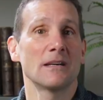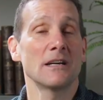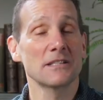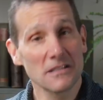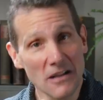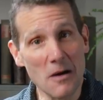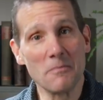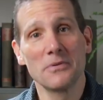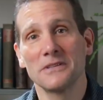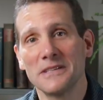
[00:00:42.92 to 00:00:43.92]
A
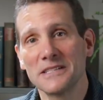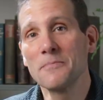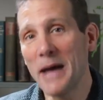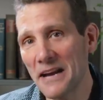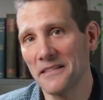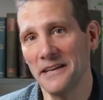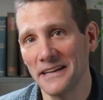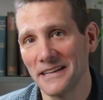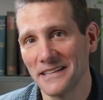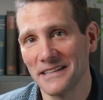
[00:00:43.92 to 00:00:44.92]
slump is a bad thing.
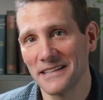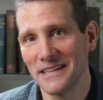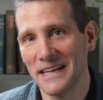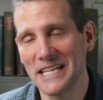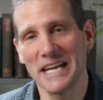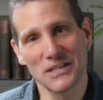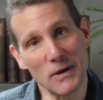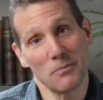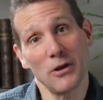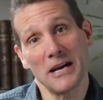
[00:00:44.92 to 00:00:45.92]
It's
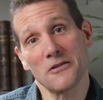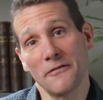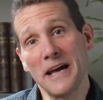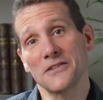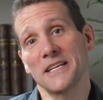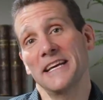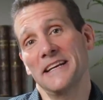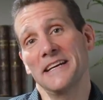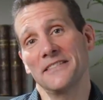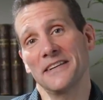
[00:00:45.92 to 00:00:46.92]
when a player fails to get
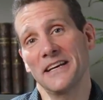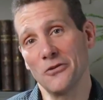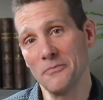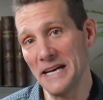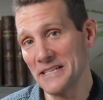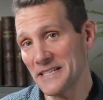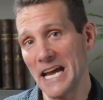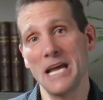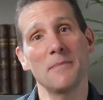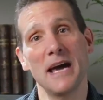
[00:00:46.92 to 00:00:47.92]
a hit to get on base
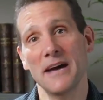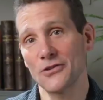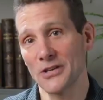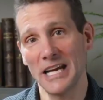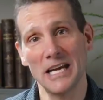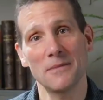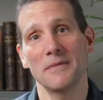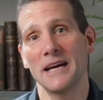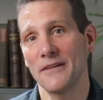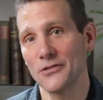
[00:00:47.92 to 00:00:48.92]
game after
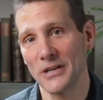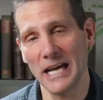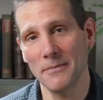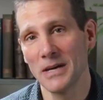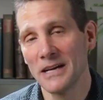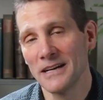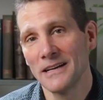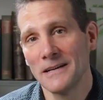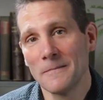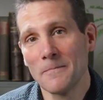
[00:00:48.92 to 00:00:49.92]
game after game.
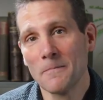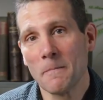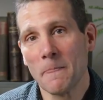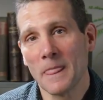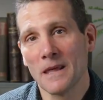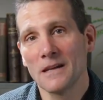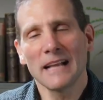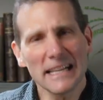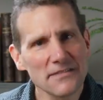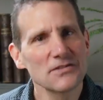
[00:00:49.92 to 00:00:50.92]

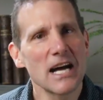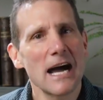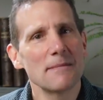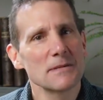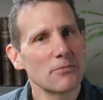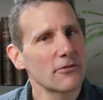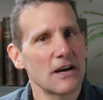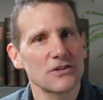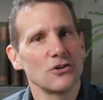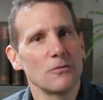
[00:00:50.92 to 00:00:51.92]
Lots of times in
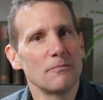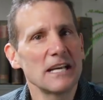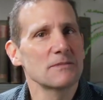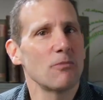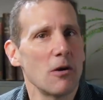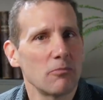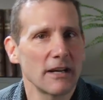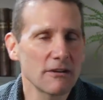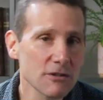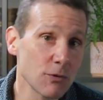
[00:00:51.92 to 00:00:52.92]
professional baseball,
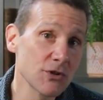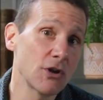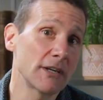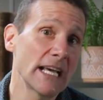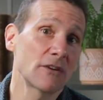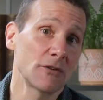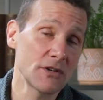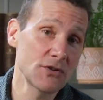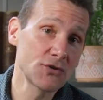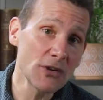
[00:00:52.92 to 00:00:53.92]
players will start out on a
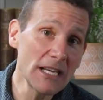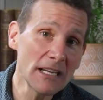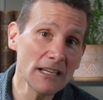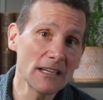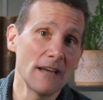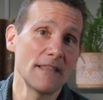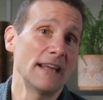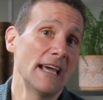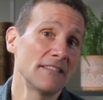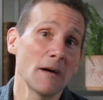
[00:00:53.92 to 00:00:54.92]
streak and then
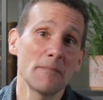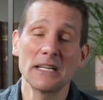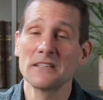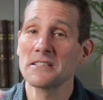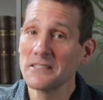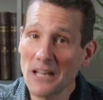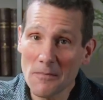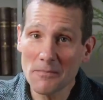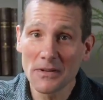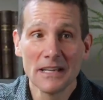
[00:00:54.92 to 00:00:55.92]
end up in a
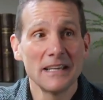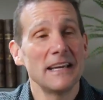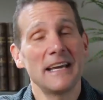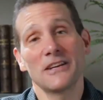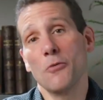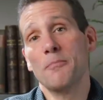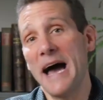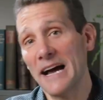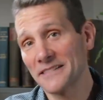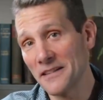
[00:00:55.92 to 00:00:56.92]
slump and go
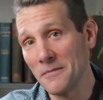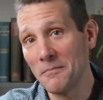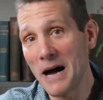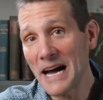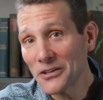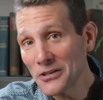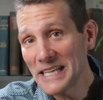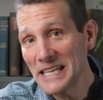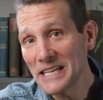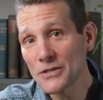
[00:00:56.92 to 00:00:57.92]
back to the minor
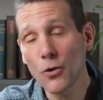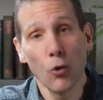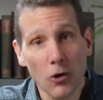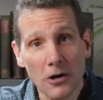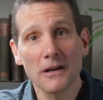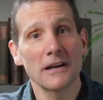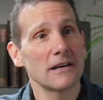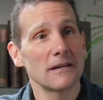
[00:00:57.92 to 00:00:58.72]
leagues or